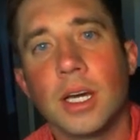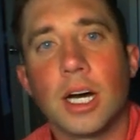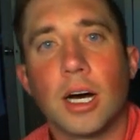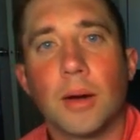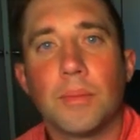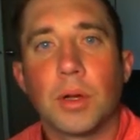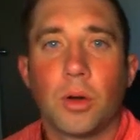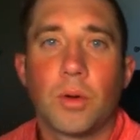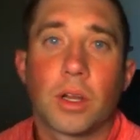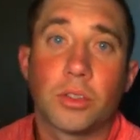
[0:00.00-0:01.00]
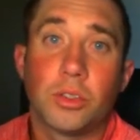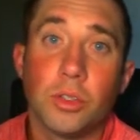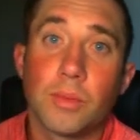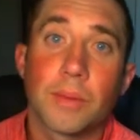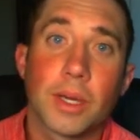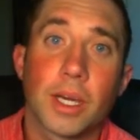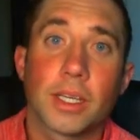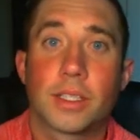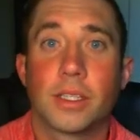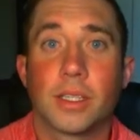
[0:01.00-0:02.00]
um, below and I'll do my
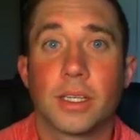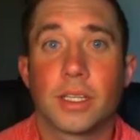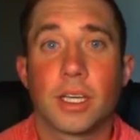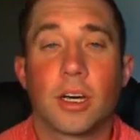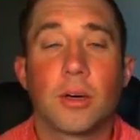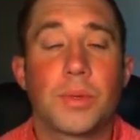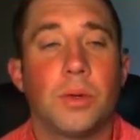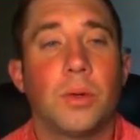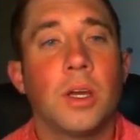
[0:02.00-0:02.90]
best to, to help you.